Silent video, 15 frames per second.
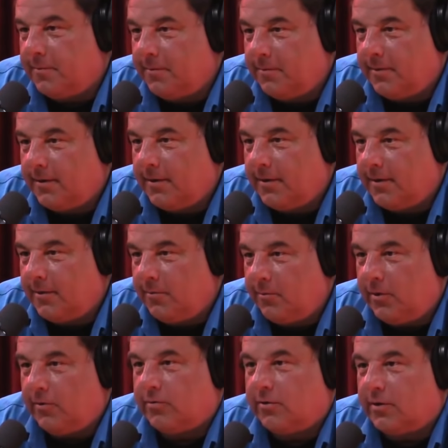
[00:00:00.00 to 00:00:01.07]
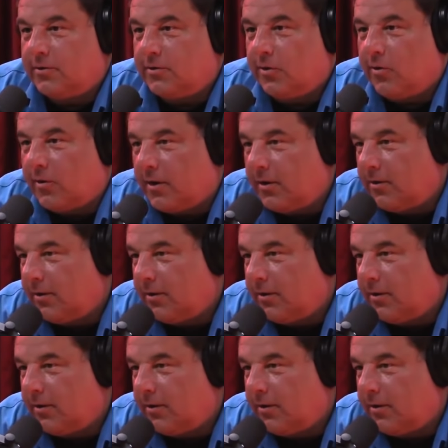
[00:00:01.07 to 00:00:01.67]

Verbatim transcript: I mean, yeah. You know, we used to joke, you know,